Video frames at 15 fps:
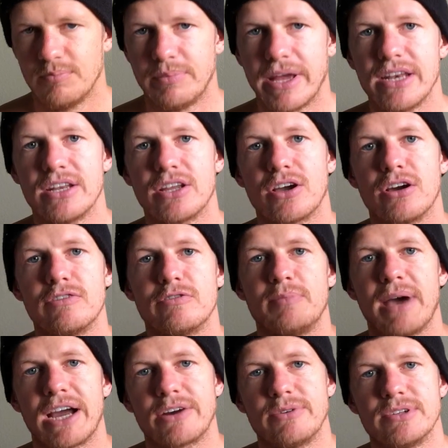bending over
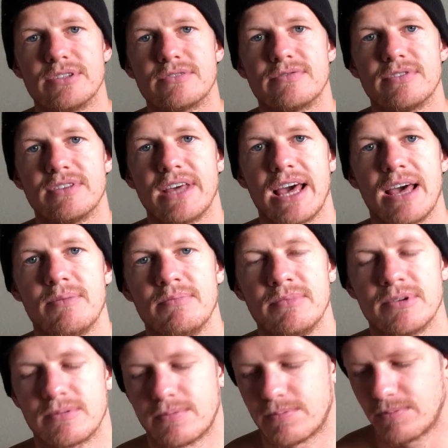backwards for
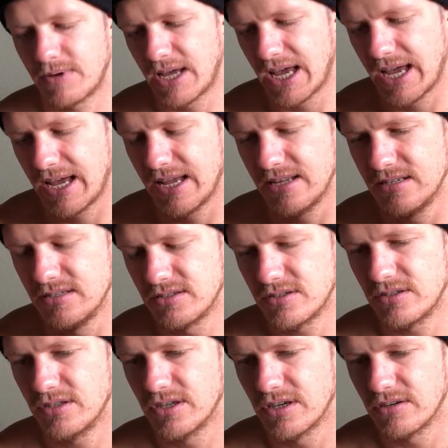them and,
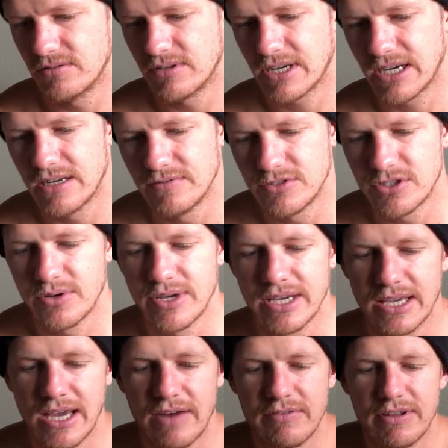you know, kind of
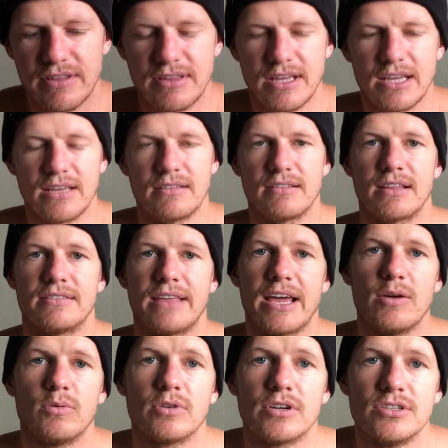doing everything that
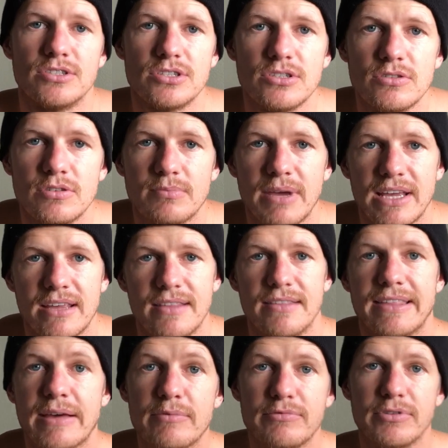they want to do and
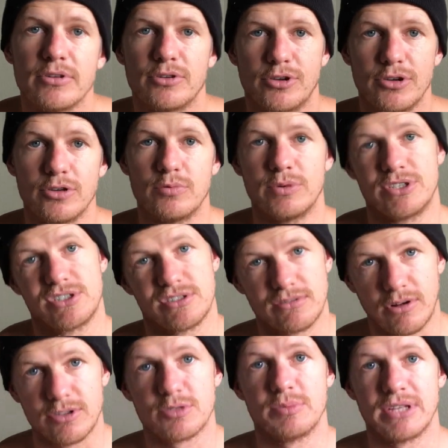making them feel good, which
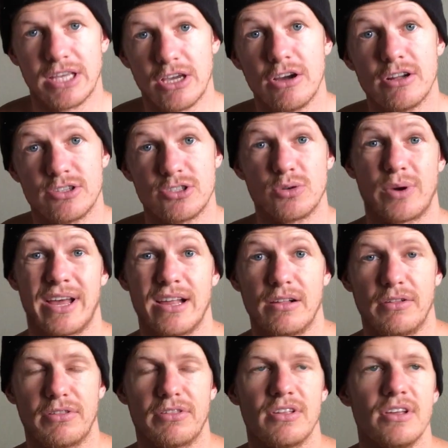ultimately hurts your
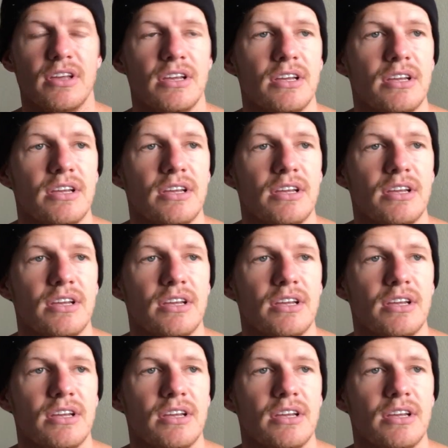health,